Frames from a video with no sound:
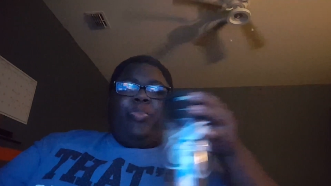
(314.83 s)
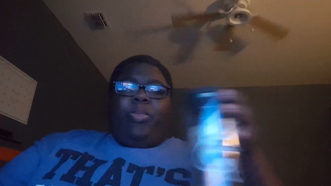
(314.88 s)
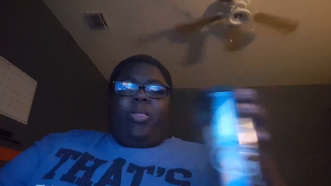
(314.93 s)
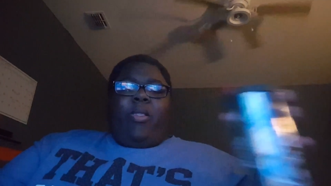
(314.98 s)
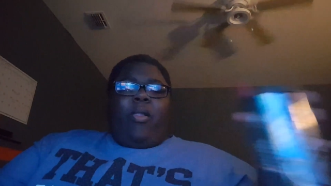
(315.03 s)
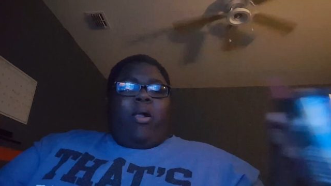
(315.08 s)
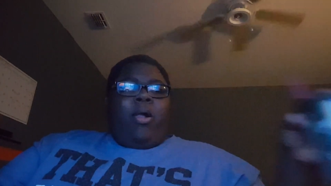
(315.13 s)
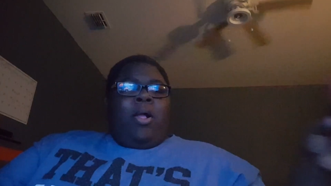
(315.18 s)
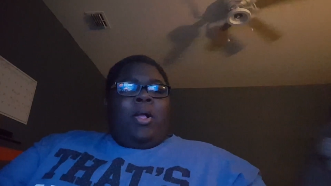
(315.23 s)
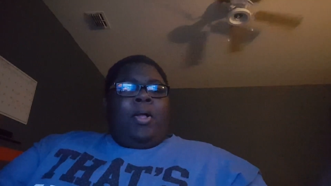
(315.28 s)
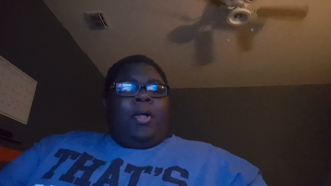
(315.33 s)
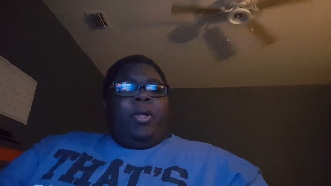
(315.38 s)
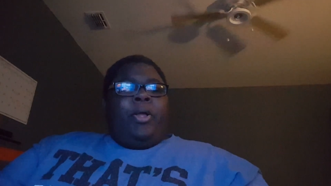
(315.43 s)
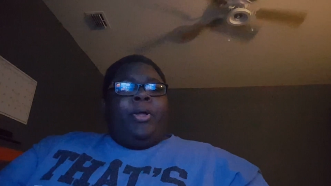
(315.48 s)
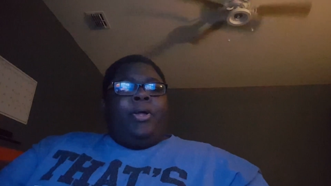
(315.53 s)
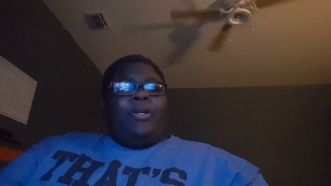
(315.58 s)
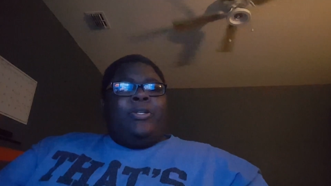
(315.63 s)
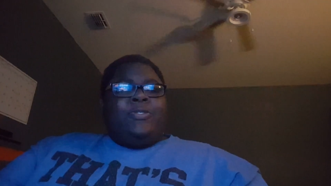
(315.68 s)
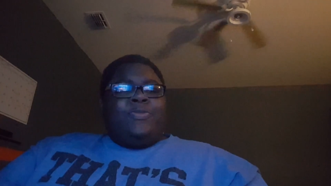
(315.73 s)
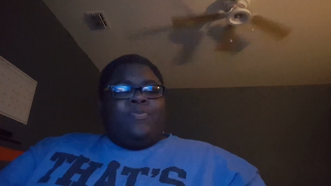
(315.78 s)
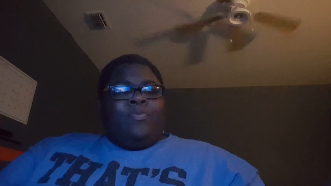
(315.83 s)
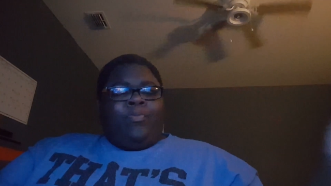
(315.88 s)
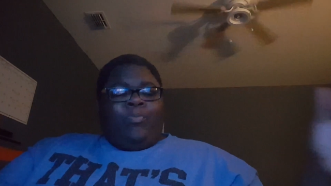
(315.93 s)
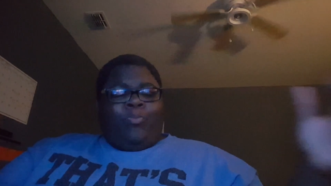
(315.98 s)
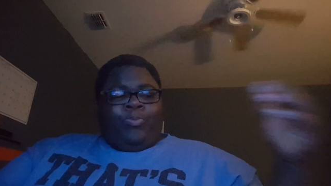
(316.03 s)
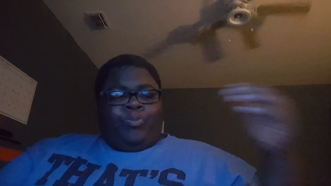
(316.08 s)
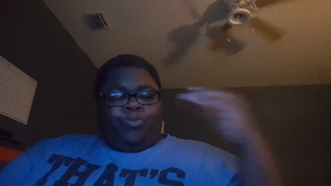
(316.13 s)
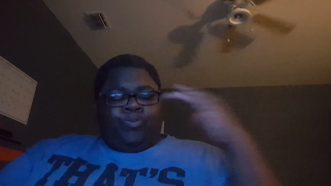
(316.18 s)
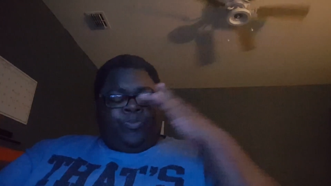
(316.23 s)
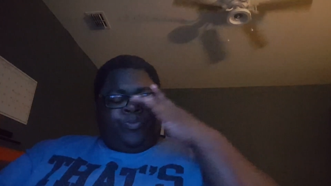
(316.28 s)

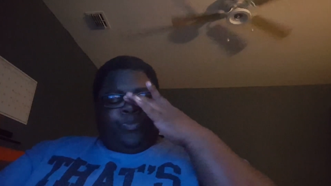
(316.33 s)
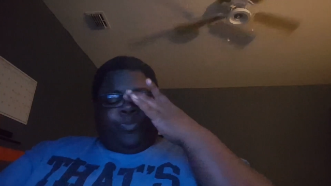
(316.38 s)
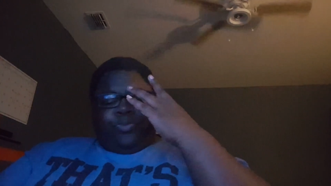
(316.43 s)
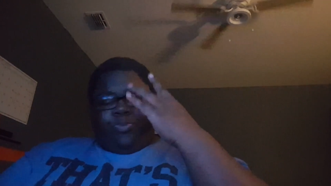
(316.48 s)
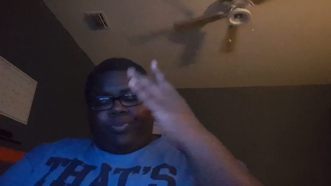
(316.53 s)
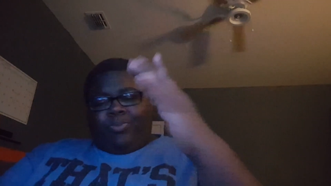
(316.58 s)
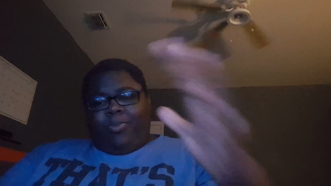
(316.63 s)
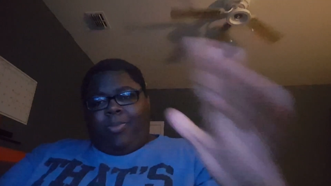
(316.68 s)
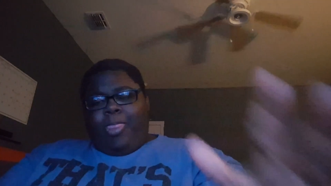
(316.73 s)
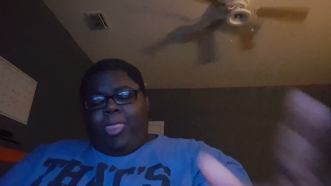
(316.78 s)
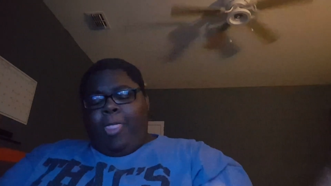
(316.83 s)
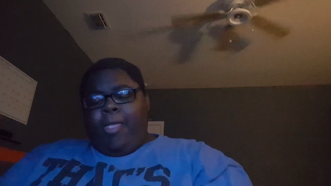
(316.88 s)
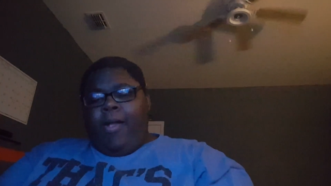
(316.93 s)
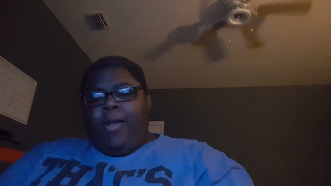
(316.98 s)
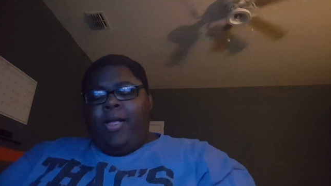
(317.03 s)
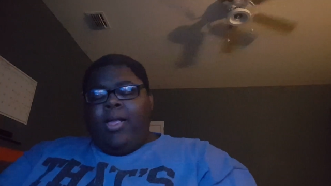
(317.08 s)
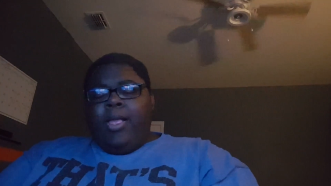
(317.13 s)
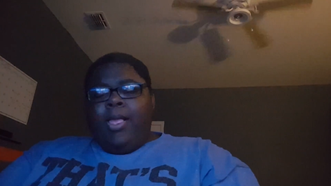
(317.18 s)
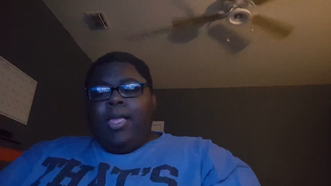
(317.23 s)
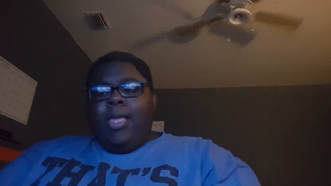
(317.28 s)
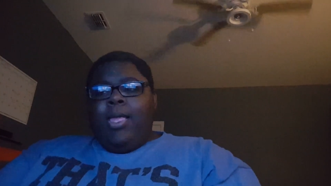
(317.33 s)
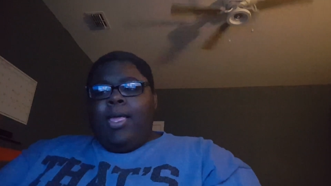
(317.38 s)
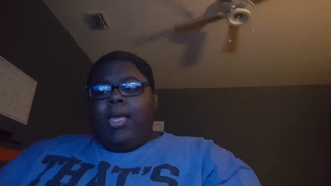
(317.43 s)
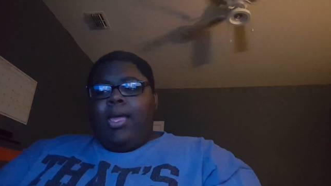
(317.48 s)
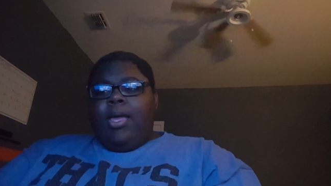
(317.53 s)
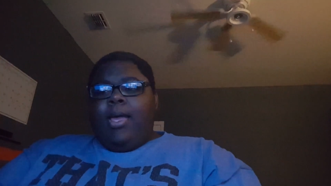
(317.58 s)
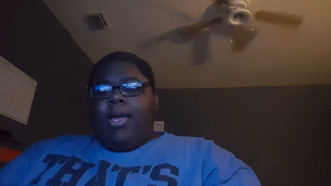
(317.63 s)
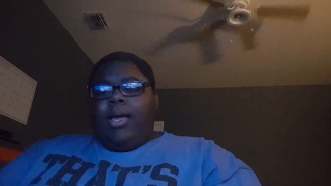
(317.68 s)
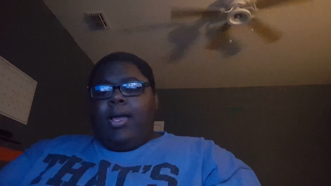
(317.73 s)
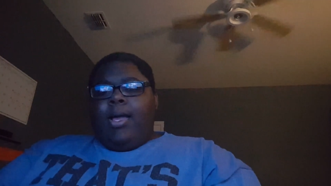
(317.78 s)

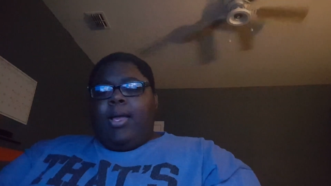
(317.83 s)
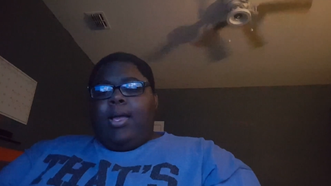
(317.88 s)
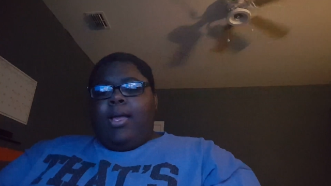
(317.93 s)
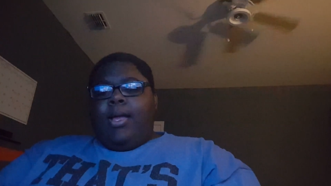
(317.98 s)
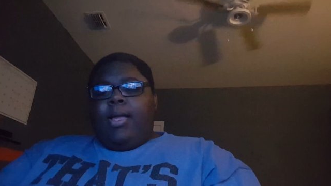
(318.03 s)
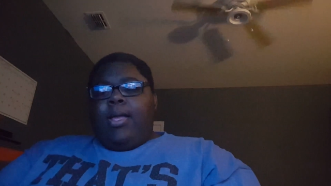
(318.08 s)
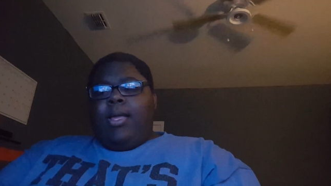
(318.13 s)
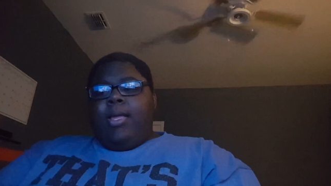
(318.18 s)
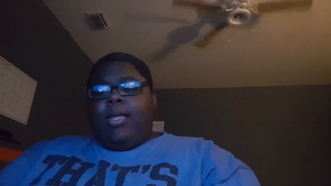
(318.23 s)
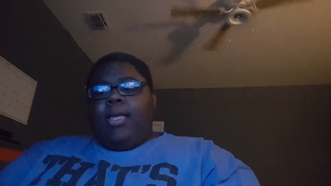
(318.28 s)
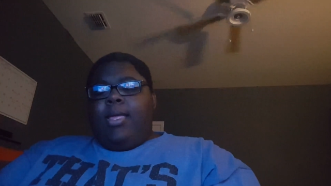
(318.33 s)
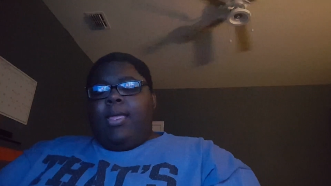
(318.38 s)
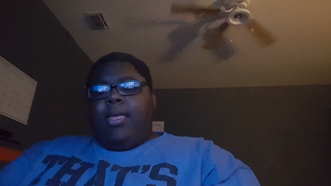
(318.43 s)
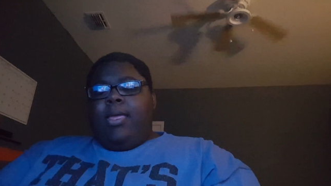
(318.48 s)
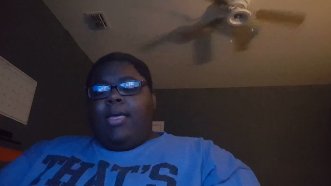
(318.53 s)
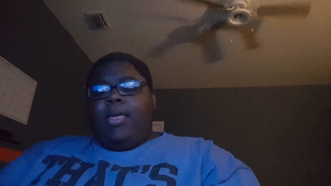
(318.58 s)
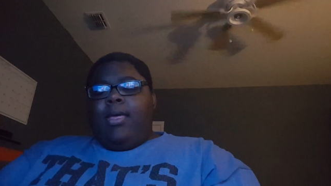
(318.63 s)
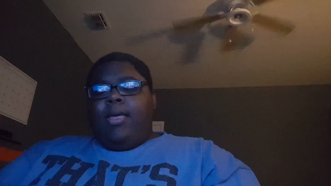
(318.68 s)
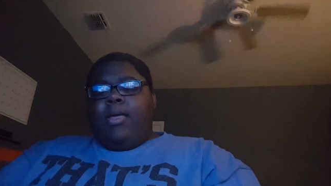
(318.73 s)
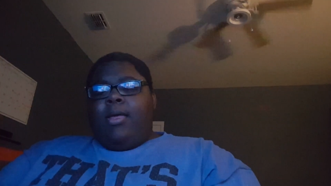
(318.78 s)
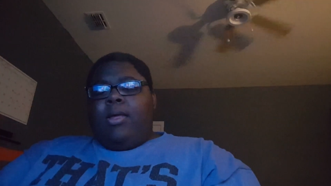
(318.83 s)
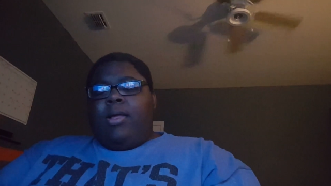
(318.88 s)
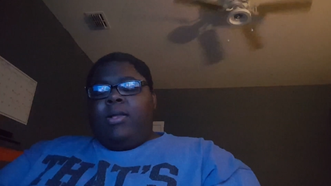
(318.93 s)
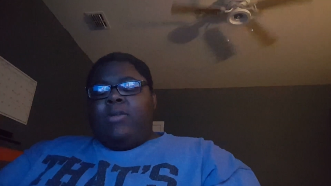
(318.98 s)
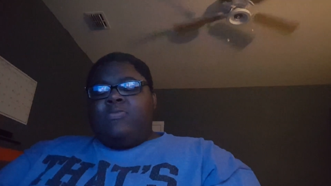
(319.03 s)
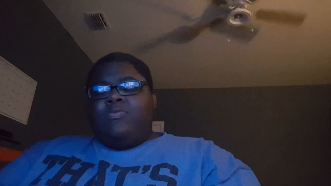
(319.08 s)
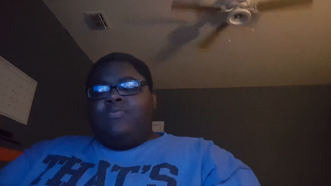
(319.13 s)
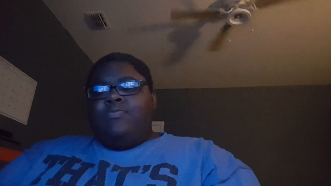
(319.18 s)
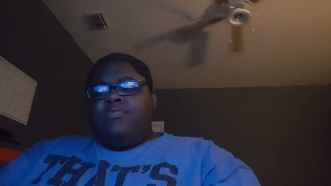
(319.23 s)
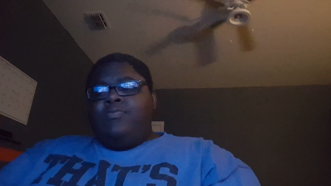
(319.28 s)

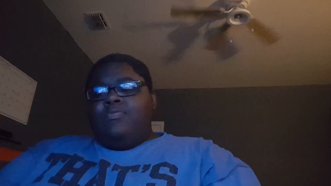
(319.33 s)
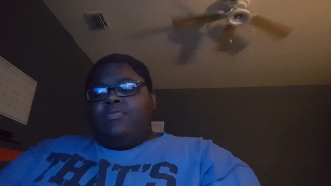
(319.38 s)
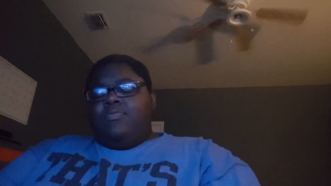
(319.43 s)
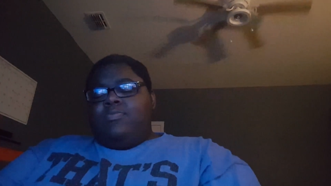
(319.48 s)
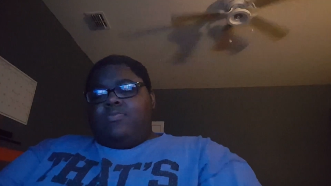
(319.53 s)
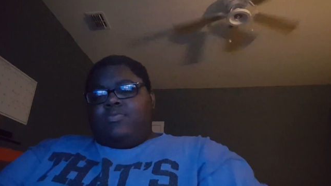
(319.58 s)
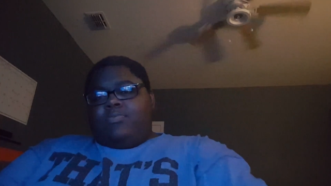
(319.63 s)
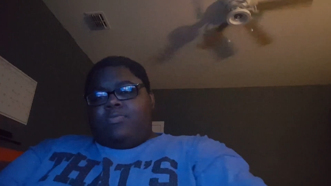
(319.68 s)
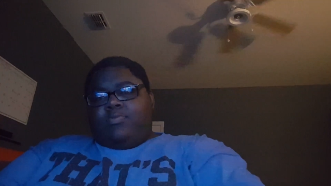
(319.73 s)
(silence)